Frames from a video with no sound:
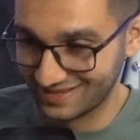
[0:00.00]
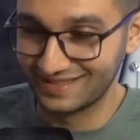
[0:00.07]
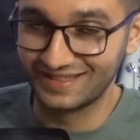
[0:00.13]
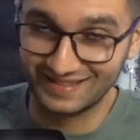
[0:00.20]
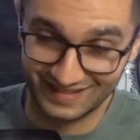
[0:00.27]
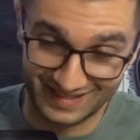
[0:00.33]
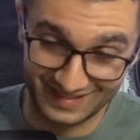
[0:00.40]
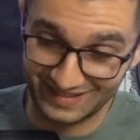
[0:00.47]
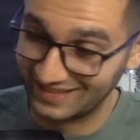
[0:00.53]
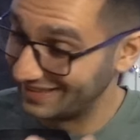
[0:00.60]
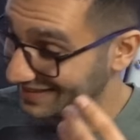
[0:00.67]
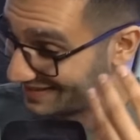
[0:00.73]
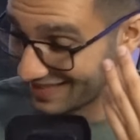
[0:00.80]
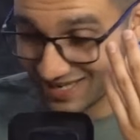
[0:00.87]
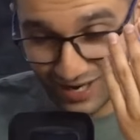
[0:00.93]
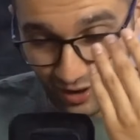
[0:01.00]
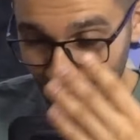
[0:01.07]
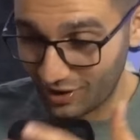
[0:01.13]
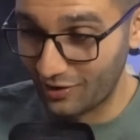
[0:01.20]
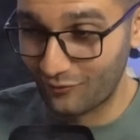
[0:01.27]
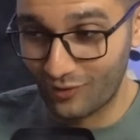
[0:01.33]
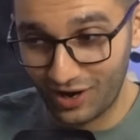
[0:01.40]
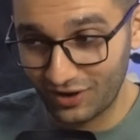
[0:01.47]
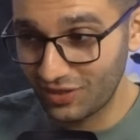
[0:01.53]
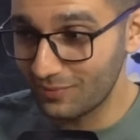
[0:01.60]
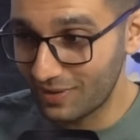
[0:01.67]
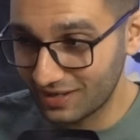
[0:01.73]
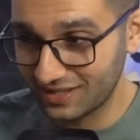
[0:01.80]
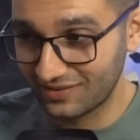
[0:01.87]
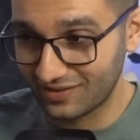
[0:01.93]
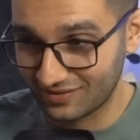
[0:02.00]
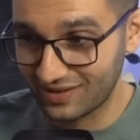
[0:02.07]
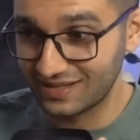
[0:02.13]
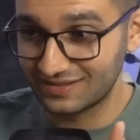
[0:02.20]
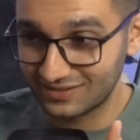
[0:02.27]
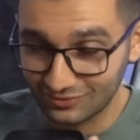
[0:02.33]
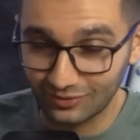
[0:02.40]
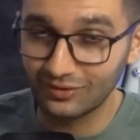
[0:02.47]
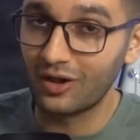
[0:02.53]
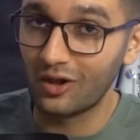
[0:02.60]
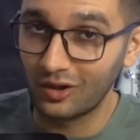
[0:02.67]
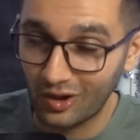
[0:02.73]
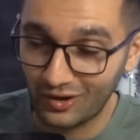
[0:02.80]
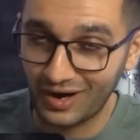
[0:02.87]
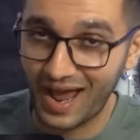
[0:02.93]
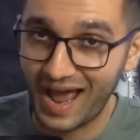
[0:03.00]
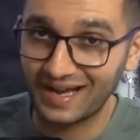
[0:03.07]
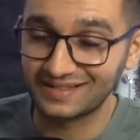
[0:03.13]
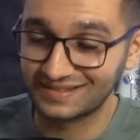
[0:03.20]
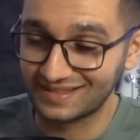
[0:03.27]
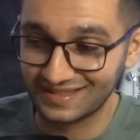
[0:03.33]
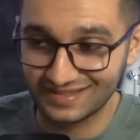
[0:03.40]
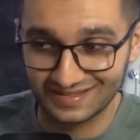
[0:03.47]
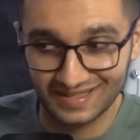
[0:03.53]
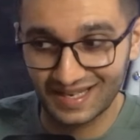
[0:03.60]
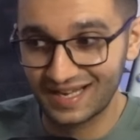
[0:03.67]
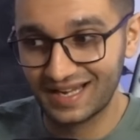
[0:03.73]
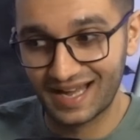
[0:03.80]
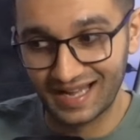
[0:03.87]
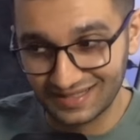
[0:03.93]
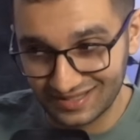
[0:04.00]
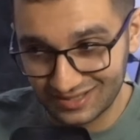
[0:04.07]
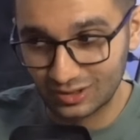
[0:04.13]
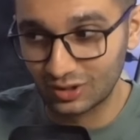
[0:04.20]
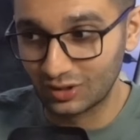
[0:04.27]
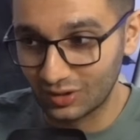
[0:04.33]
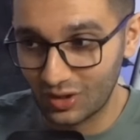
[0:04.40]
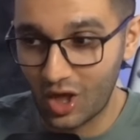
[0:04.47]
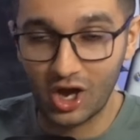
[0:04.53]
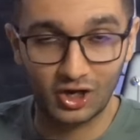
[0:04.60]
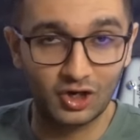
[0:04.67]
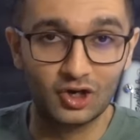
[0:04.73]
And he's right on the money there. That's still a lot of accidents and still not